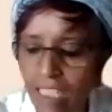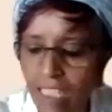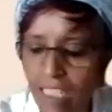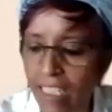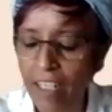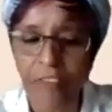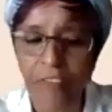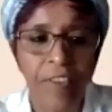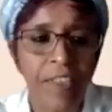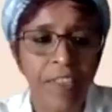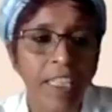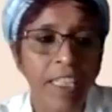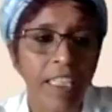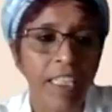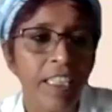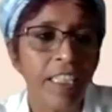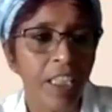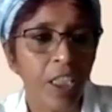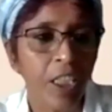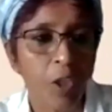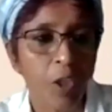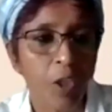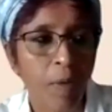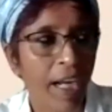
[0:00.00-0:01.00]
are definitely
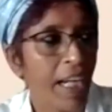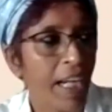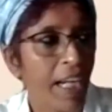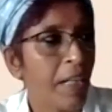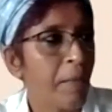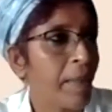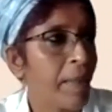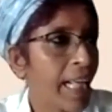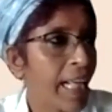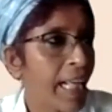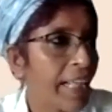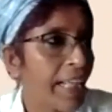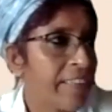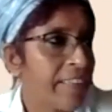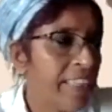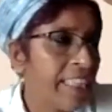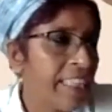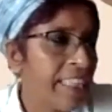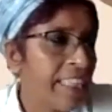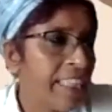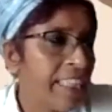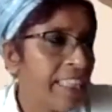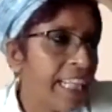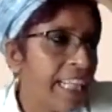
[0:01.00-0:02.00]
required, but I
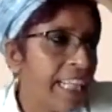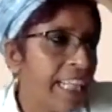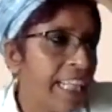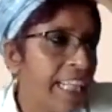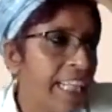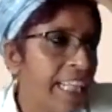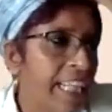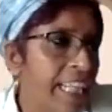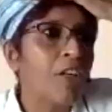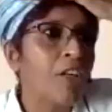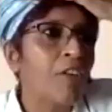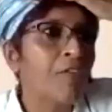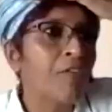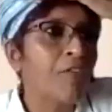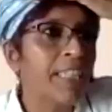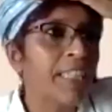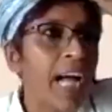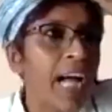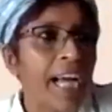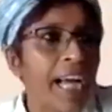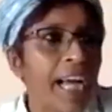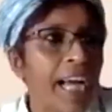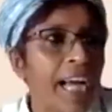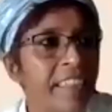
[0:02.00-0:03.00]
think at the back of it,
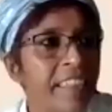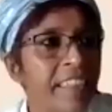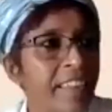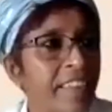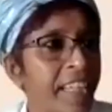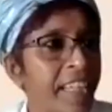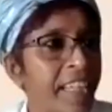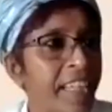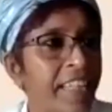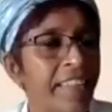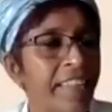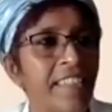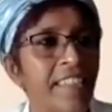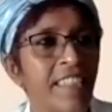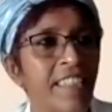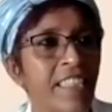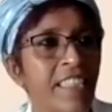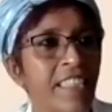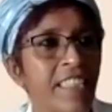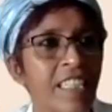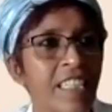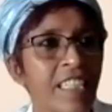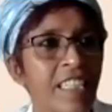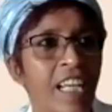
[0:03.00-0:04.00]
either there is
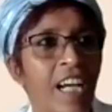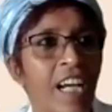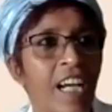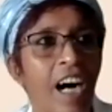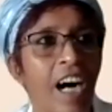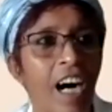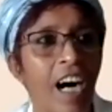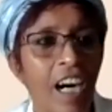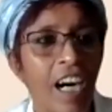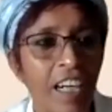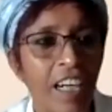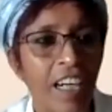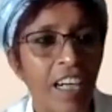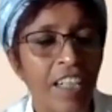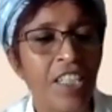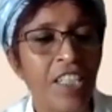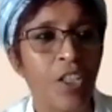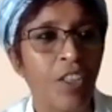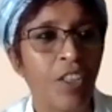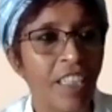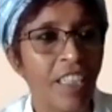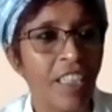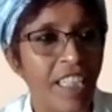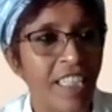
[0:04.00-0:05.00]
this urge
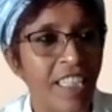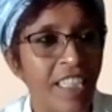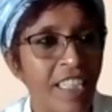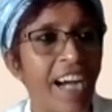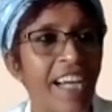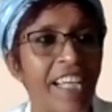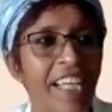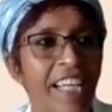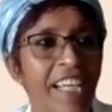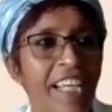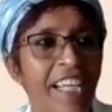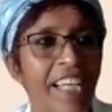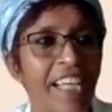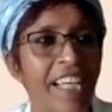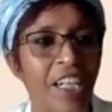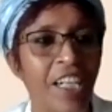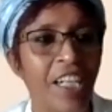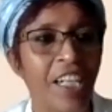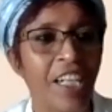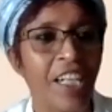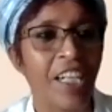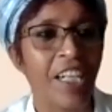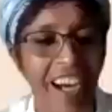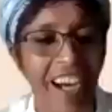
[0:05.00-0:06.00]
or desire
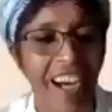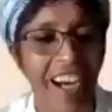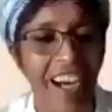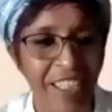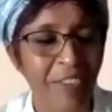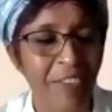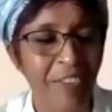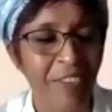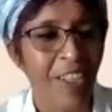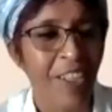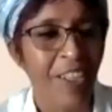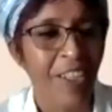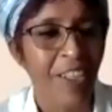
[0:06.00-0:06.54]
or drive,